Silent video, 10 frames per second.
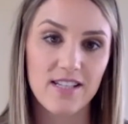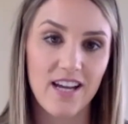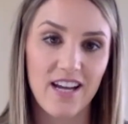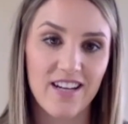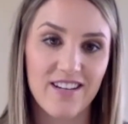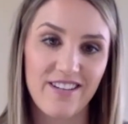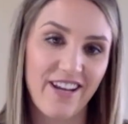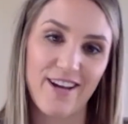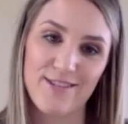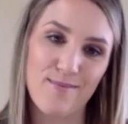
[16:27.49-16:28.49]
And
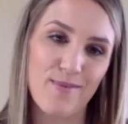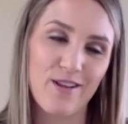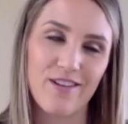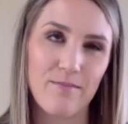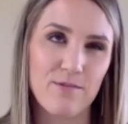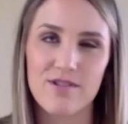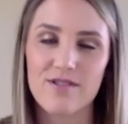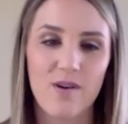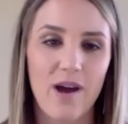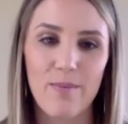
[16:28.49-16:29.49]
yeah, something that I'm just
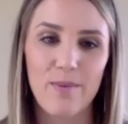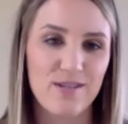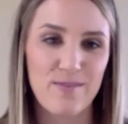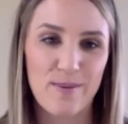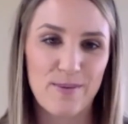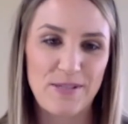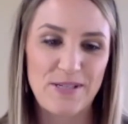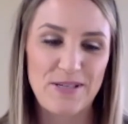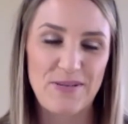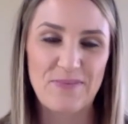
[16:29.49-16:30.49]
so happy to be able to
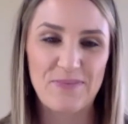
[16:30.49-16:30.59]
do.